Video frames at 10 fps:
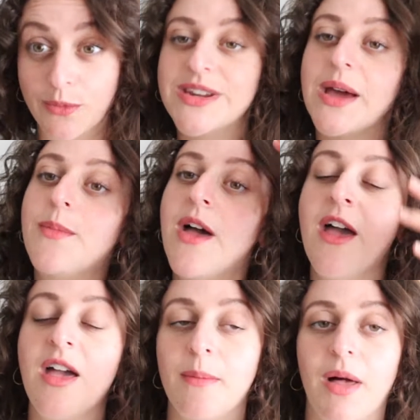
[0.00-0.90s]
of them,
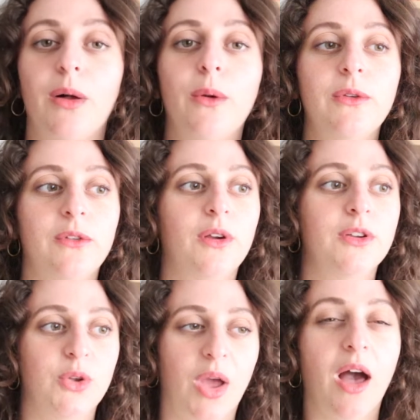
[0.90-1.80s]
but also
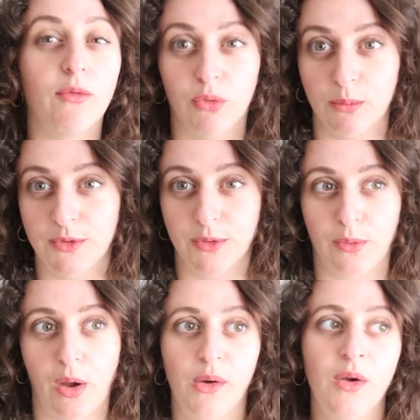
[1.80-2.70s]
to have room to
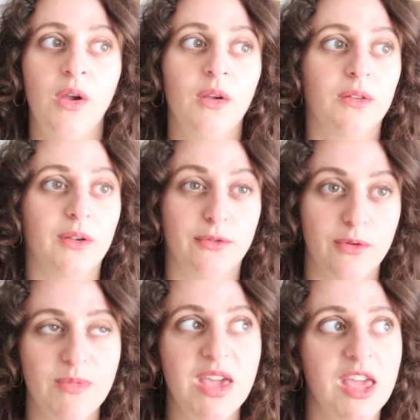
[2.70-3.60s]
grow. So for
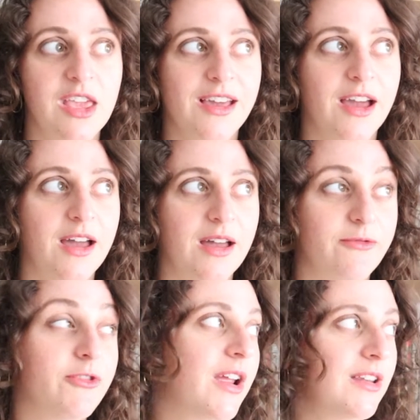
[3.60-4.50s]
me,
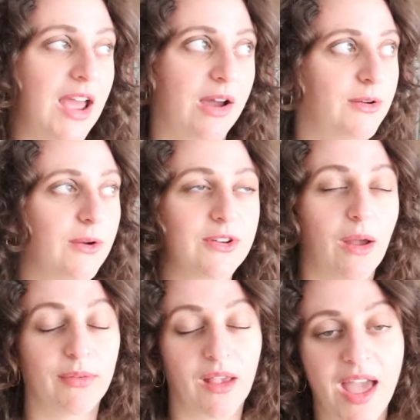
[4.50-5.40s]
right now those
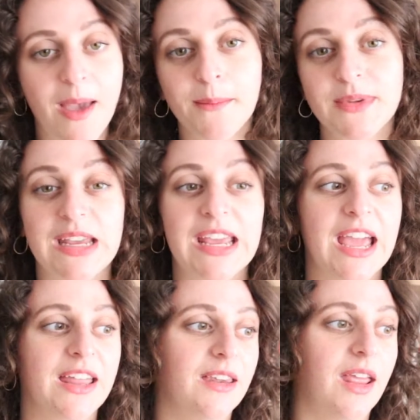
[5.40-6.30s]
shelves are empty,
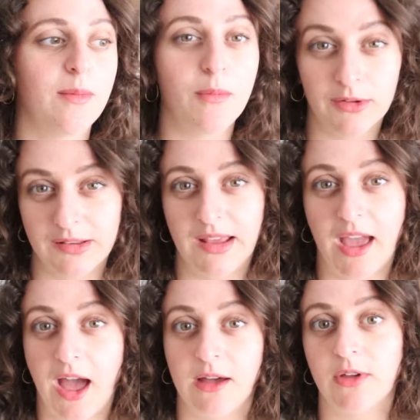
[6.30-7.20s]
and they mostly
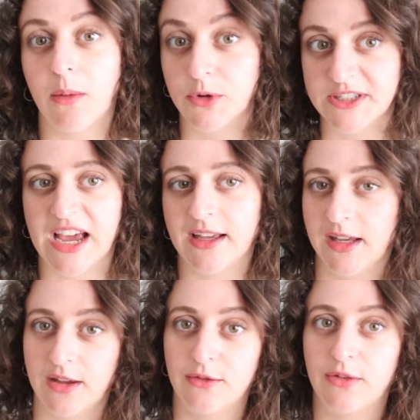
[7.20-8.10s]
have a
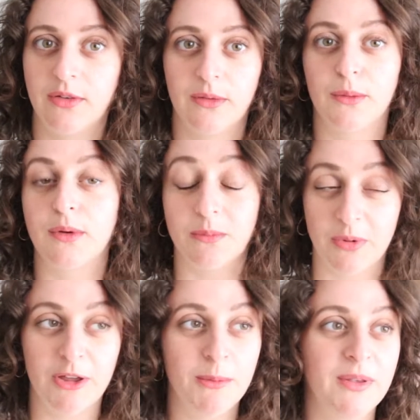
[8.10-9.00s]
protective sort of
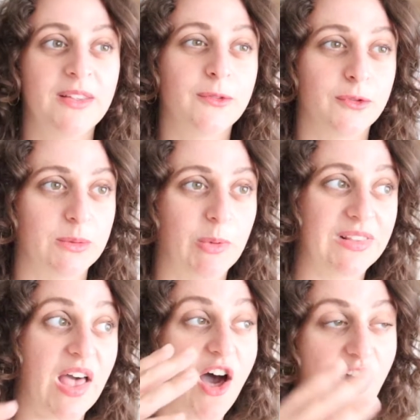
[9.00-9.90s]
purpose for the books
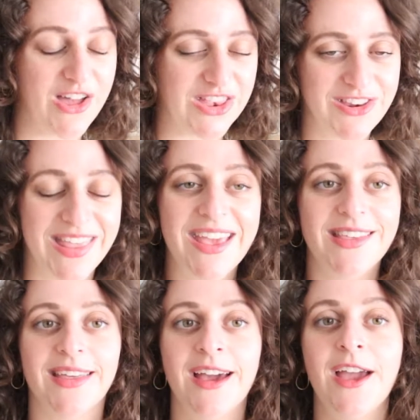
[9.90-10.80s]
that are
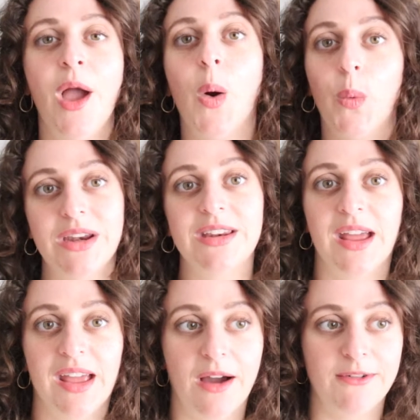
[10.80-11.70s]
underneath. One
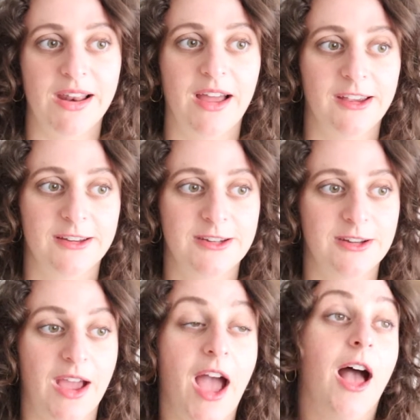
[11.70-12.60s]
day I would like
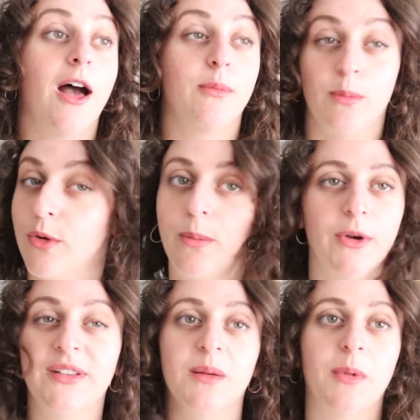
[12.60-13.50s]
to have more
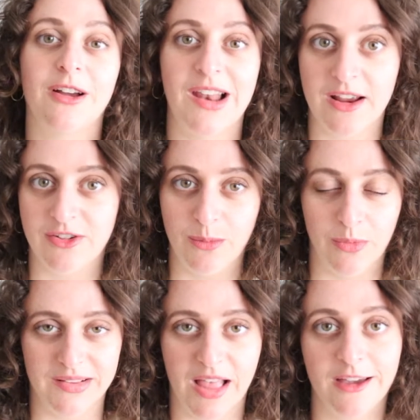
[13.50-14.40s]
books in my collection,
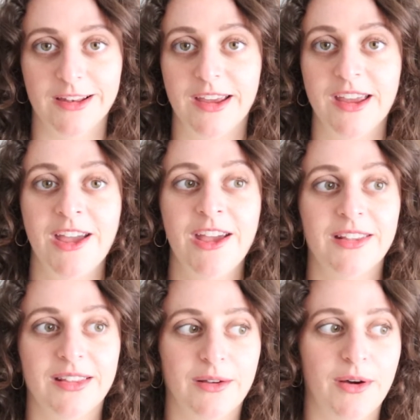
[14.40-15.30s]
most likely,
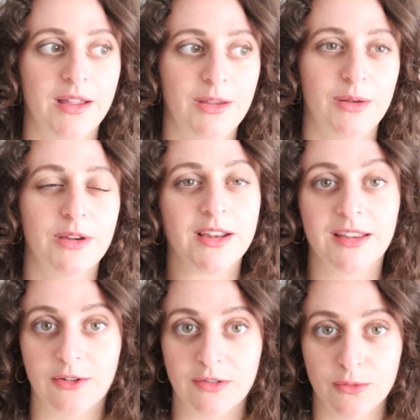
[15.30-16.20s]
so I do know that
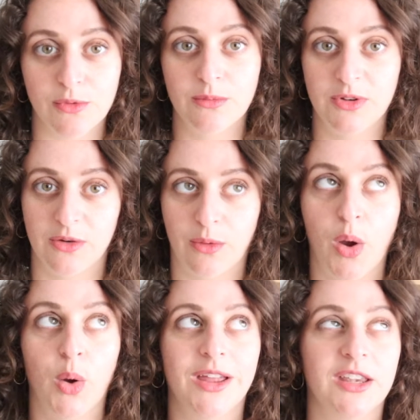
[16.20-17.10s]
there is room to
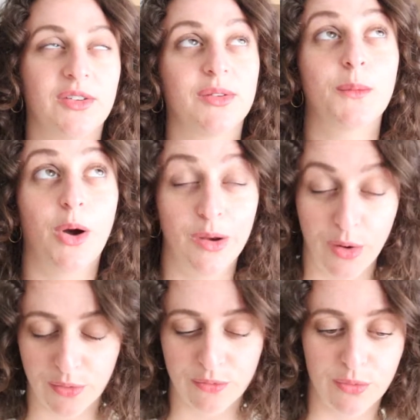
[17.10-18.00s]
grow, and there is quite a
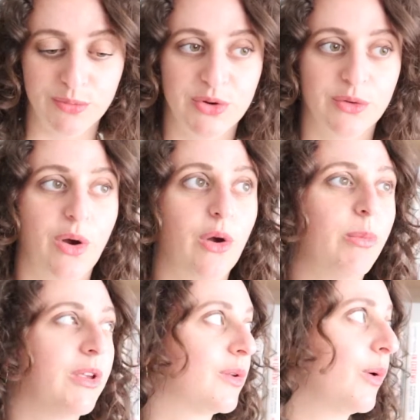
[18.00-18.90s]
lot of room to grow
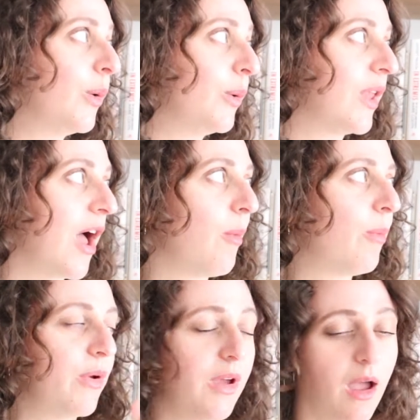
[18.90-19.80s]
because all
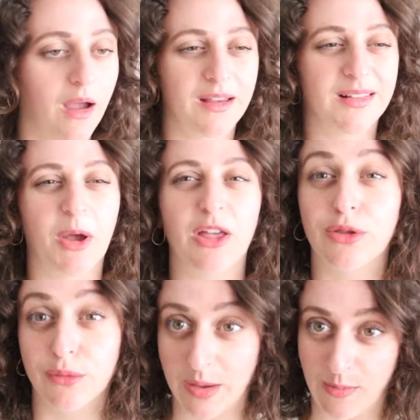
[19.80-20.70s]
up is
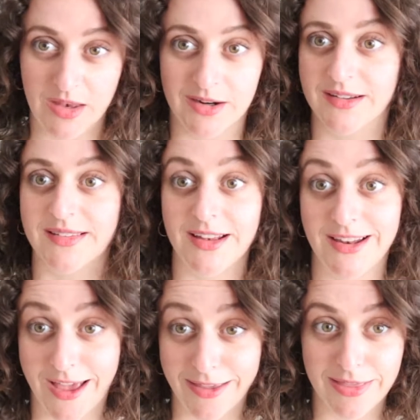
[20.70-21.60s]
about 3 meters
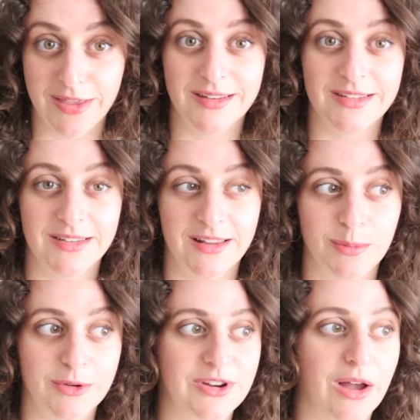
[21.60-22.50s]
in length, this
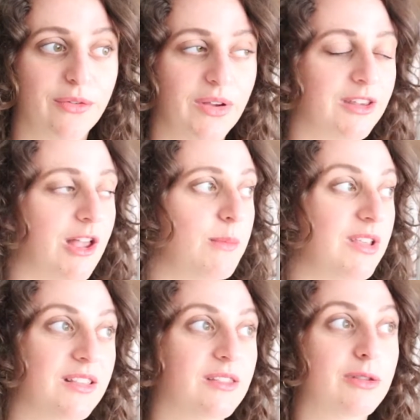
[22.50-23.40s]
bookshelf, and that
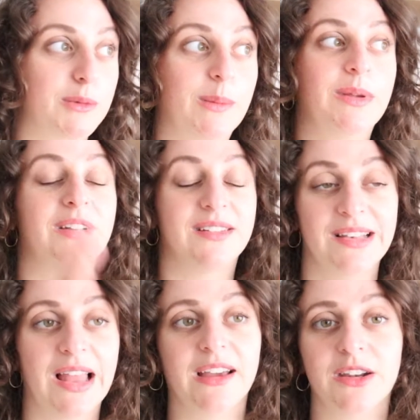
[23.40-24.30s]
means 3 meters
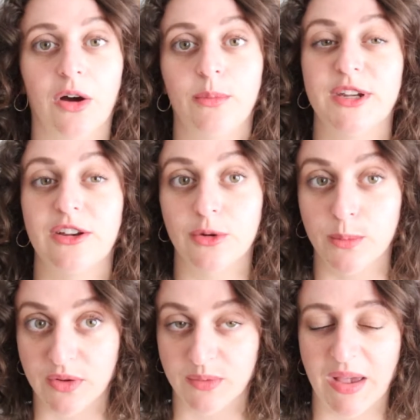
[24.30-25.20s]
in length of potential
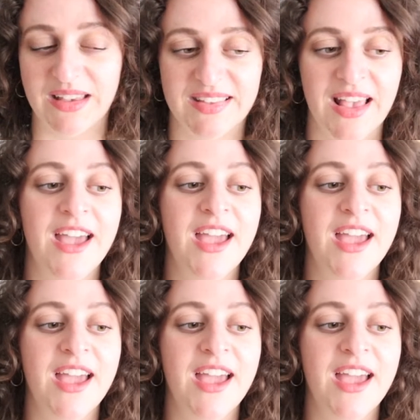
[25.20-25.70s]
book space